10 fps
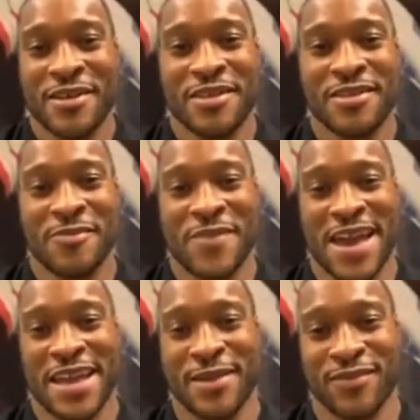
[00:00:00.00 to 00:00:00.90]
the
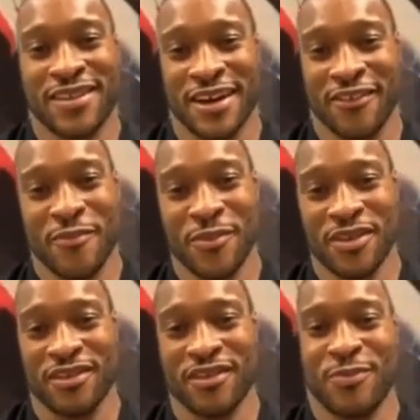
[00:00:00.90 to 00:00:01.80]
man himself,
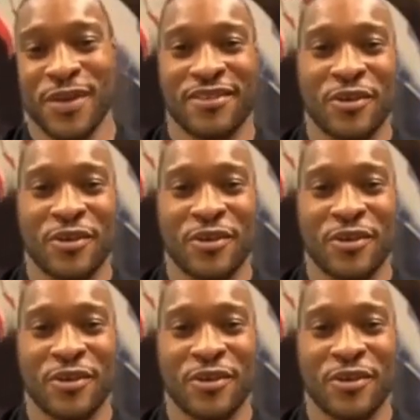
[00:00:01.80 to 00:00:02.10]
Mr. Spencer